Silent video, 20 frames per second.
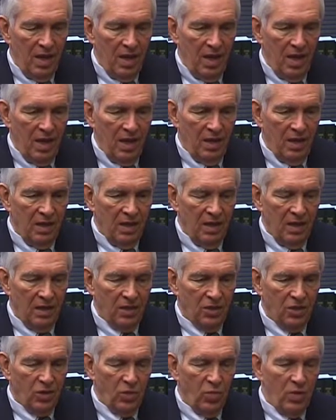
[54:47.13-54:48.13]
and
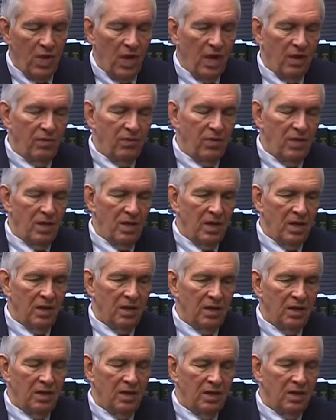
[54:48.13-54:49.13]
so we have
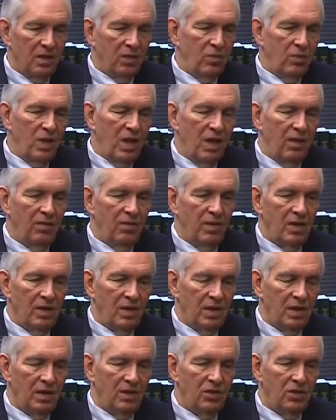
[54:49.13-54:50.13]
We have
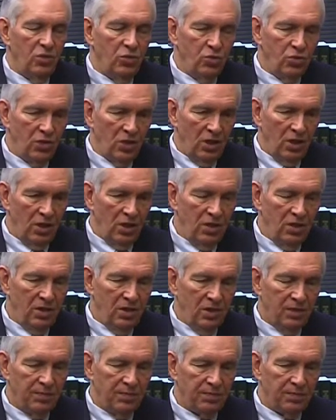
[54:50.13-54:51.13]
the two sons,